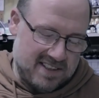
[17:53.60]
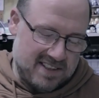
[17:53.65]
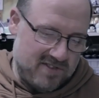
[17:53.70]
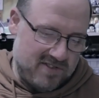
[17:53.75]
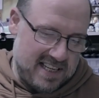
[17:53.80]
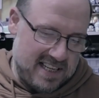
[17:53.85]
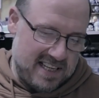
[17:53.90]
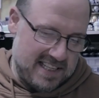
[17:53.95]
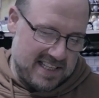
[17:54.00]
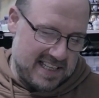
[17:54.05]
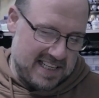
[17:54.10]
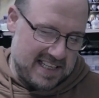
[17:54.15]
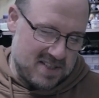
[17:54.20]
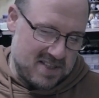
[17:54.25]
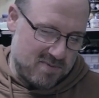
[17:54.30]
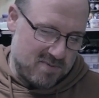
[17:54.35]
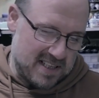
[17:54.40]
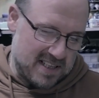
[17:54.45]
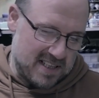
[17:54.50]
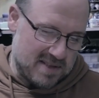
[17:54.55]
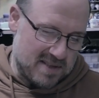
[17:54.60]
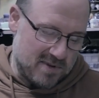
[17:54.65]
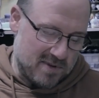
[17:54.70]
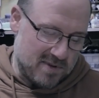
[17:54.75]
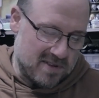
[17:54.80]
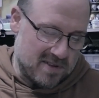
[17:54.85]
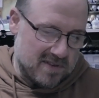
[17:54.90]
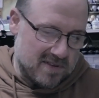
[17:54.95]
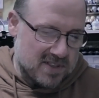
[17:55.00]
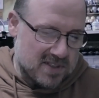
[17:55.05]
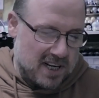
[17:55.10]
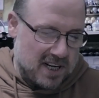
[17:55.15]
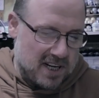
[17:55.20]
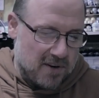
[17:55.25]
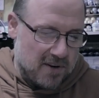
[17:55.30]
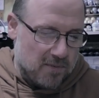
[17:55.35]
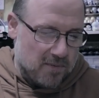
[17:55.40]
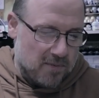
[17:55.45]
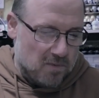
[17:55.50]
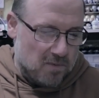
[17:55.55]
Really need to practice my.
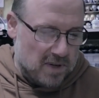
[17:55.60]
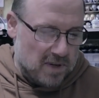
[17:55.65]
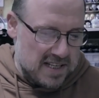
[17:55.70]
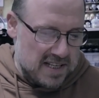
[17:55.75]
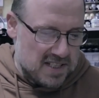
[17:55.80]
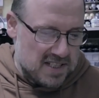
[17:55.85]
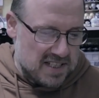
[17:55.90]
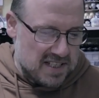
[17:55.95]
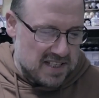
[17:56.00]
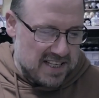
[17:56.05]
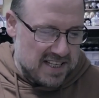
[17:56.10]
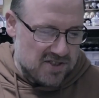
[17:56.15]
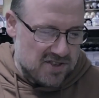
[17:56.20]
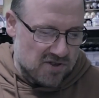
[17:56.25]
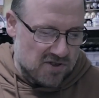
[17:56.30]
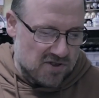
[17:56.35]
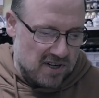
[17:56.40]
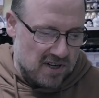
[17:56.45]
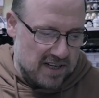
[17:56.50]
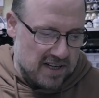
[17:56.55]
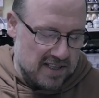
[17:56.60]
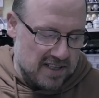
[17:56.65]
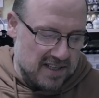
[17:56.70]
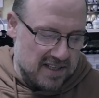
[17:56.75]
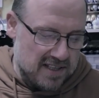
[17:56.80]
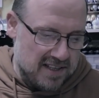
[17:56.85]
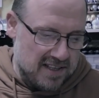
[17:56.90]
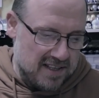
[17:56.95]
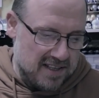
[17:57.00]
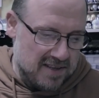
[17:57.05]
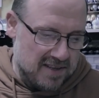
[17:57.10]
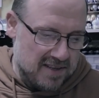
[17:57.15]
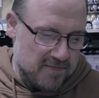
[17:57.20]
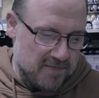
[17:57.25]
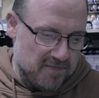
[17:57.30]
So let's let's try and uh,